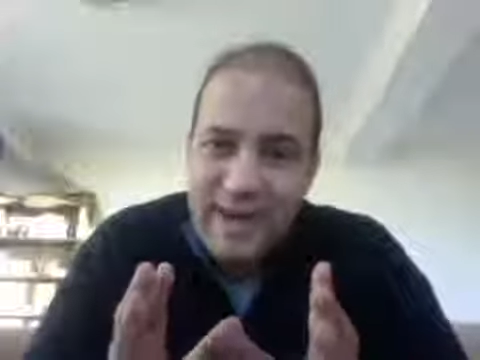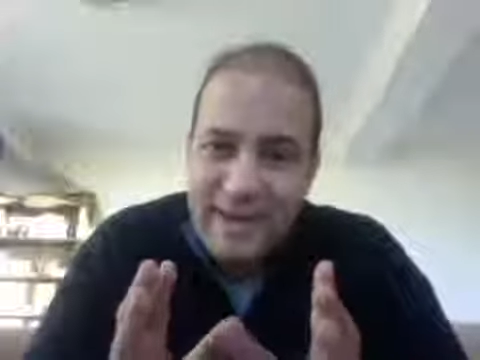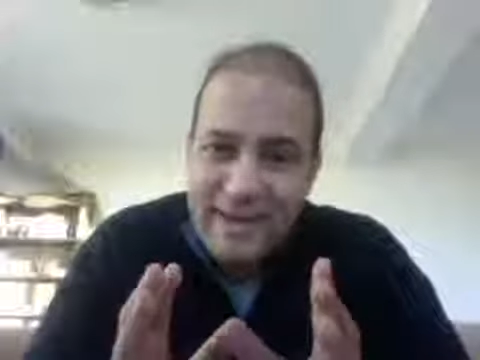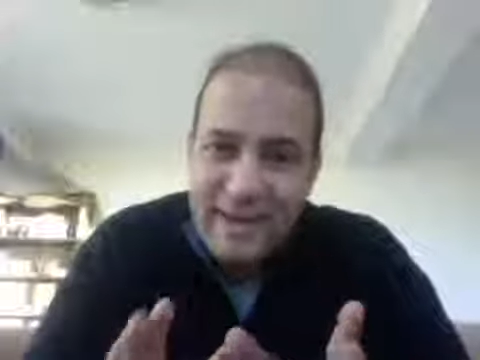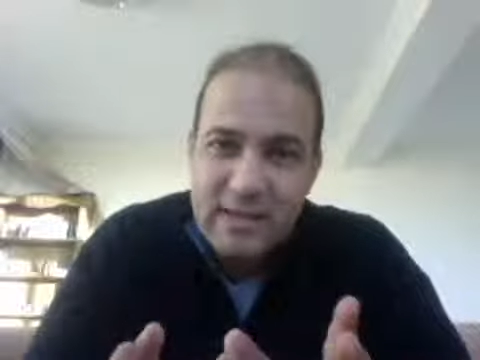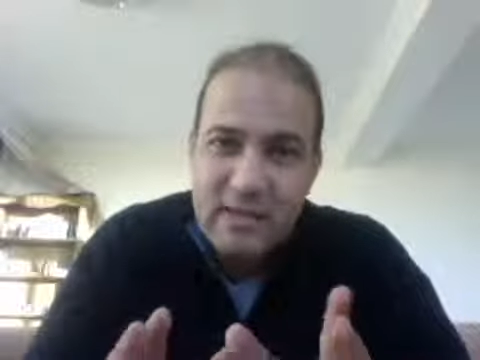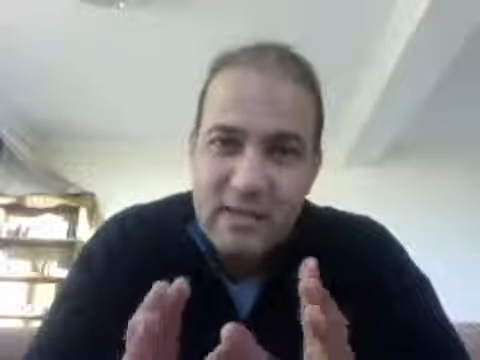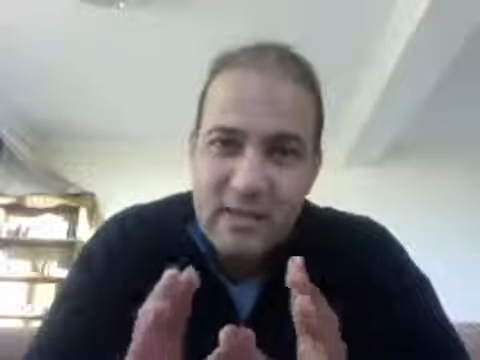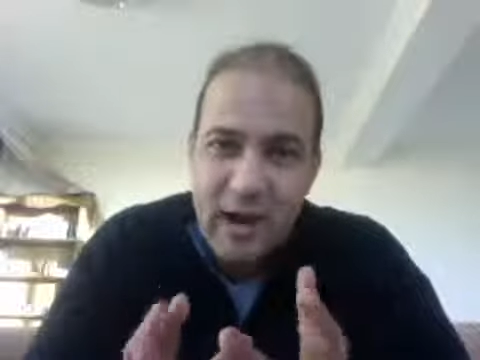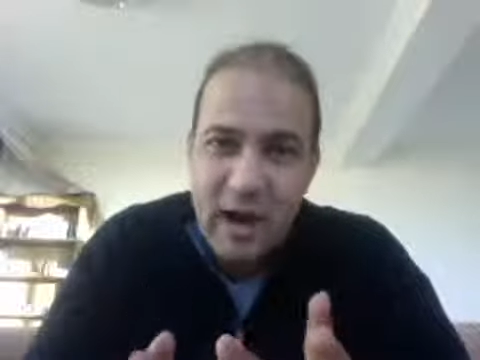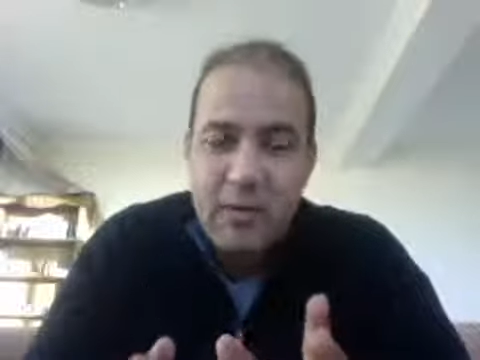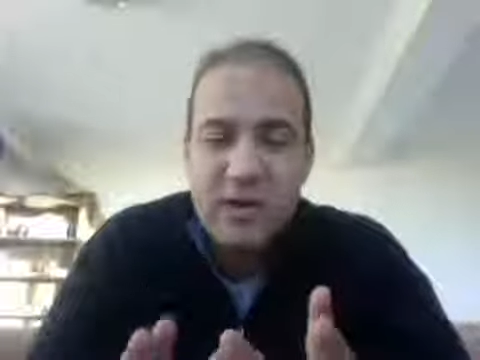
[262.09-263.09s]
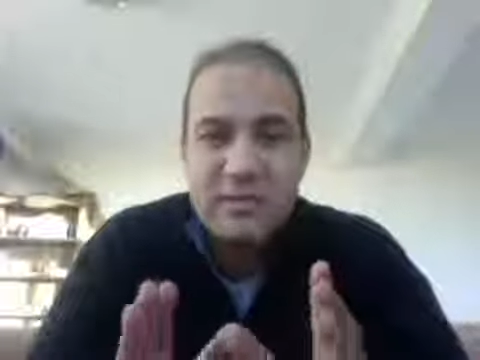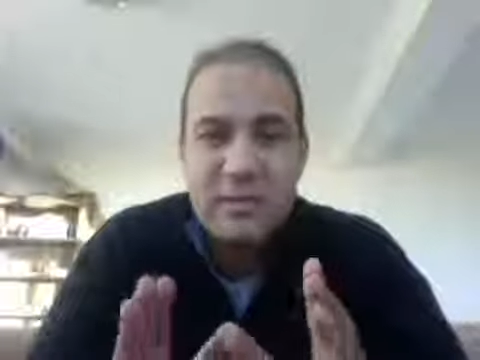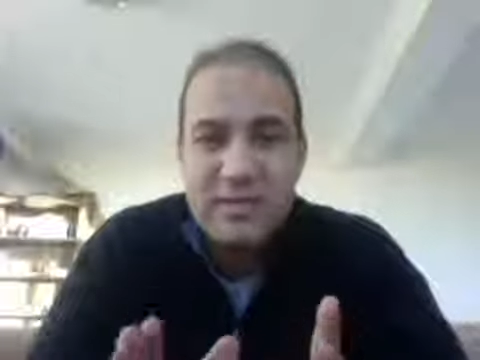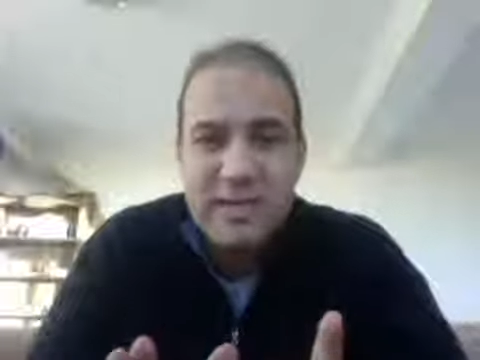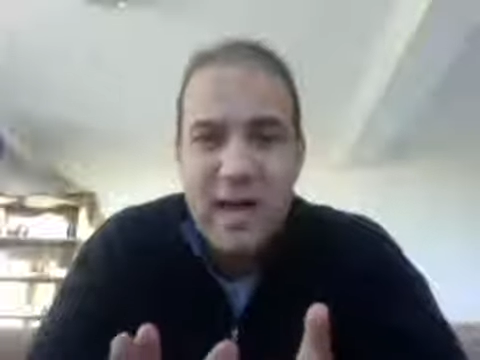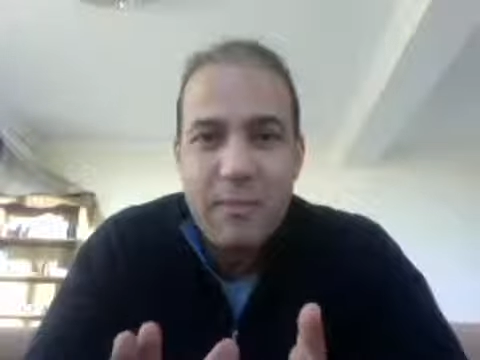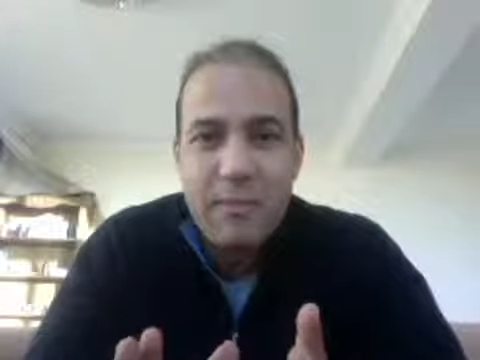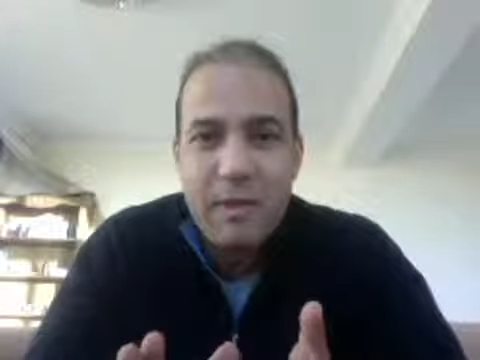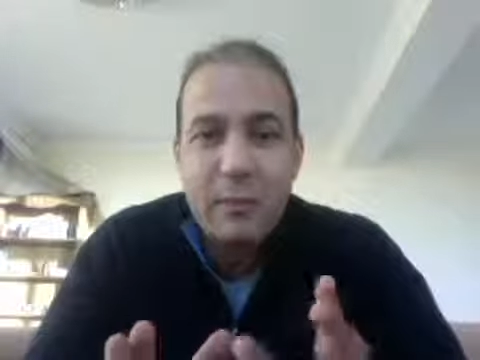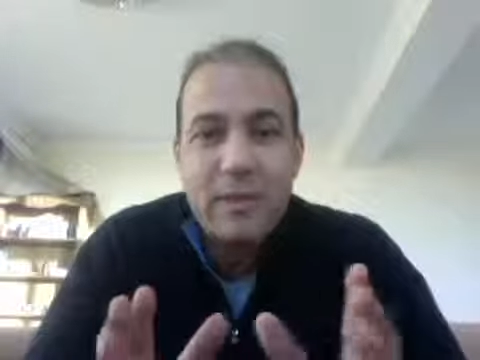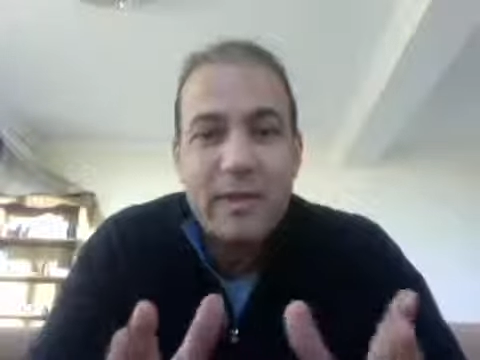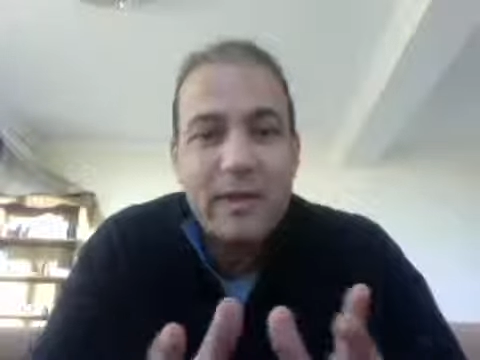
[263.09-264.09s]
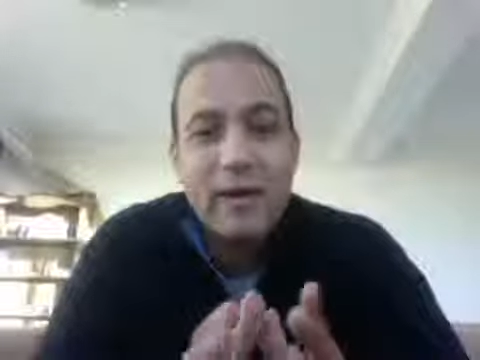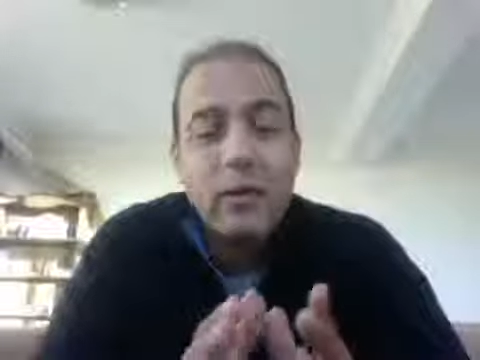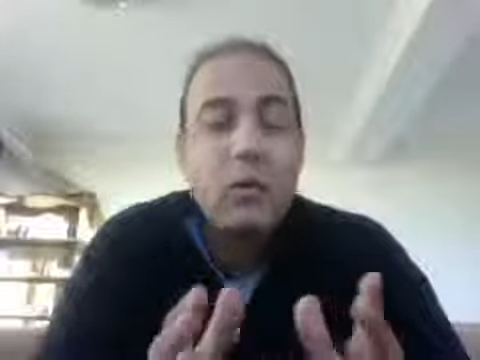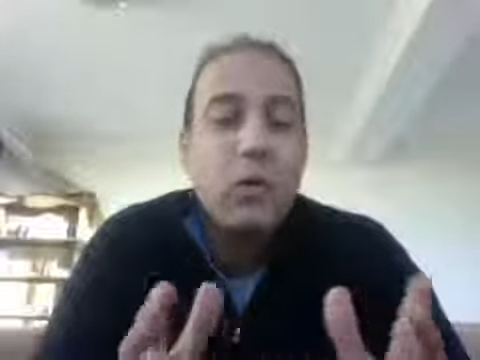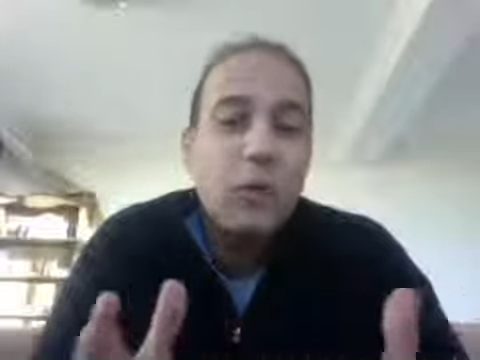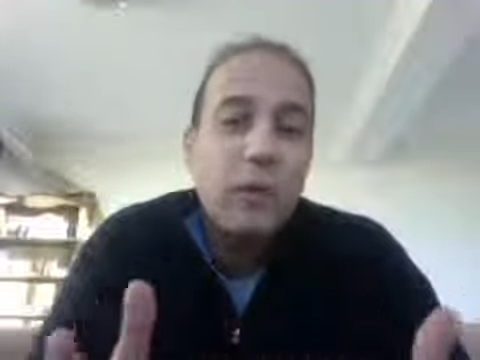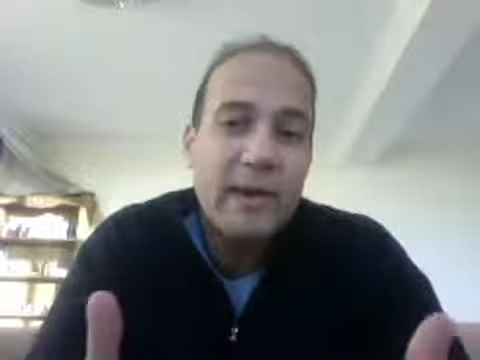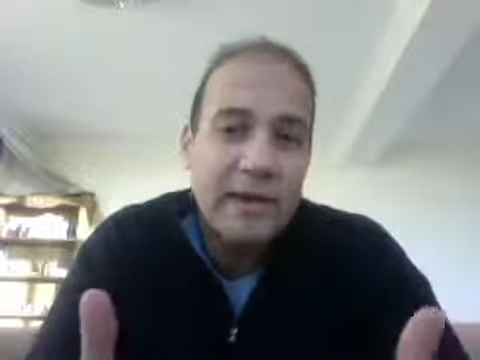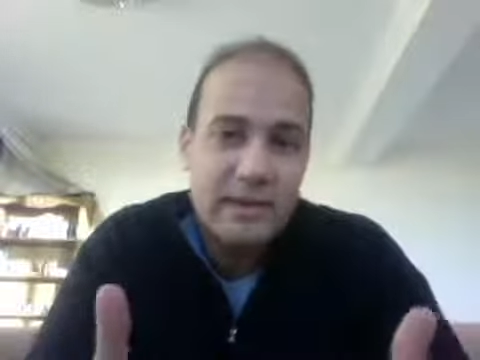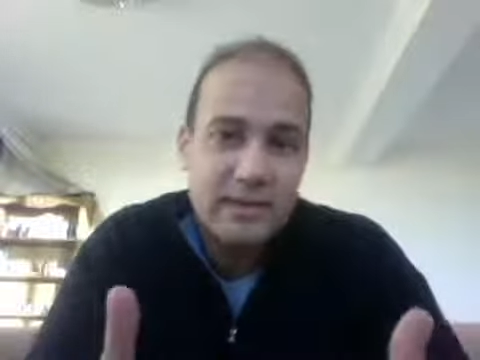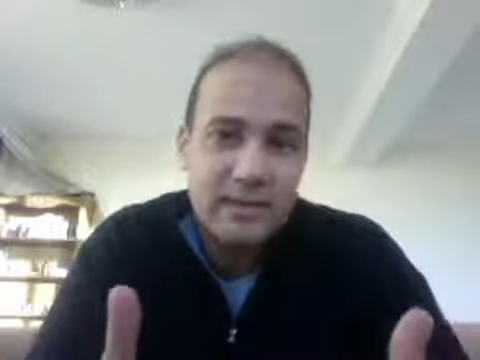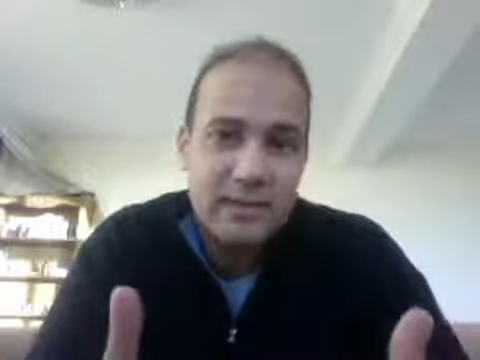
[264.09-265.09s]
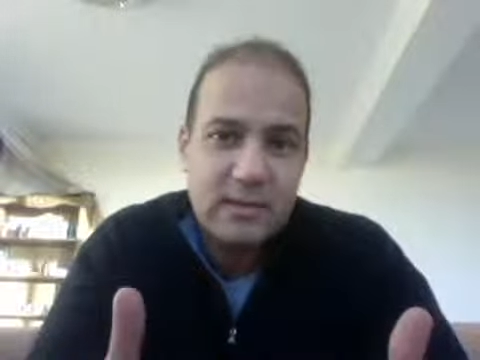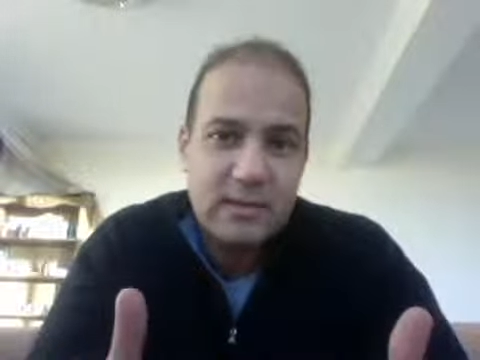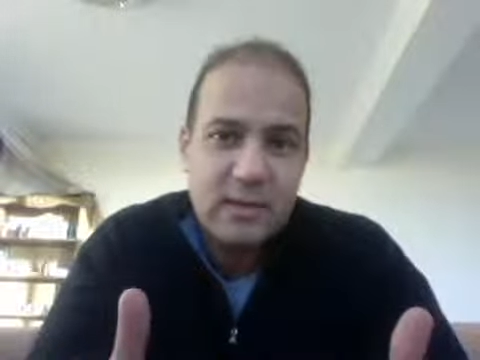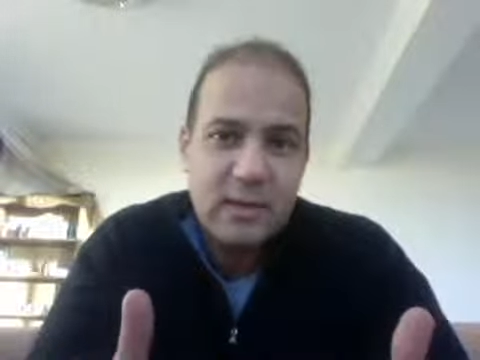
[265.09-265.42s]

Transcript: cases of harassment happen when there are no witnesses,